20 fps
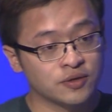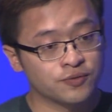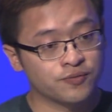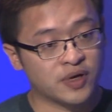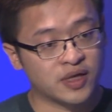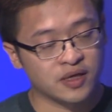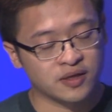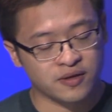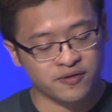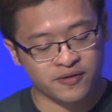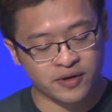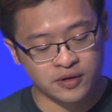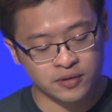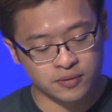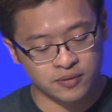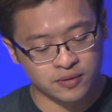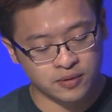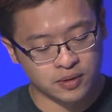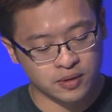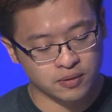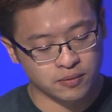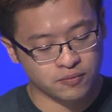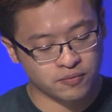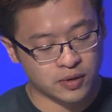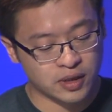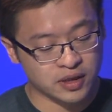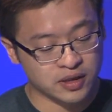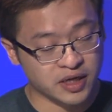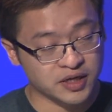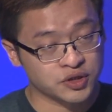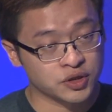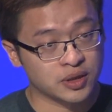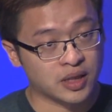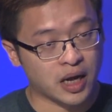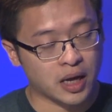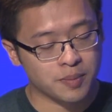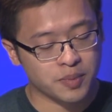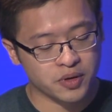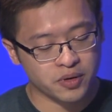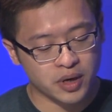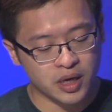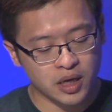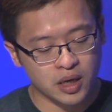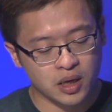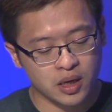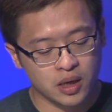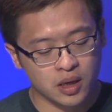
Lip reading: validation library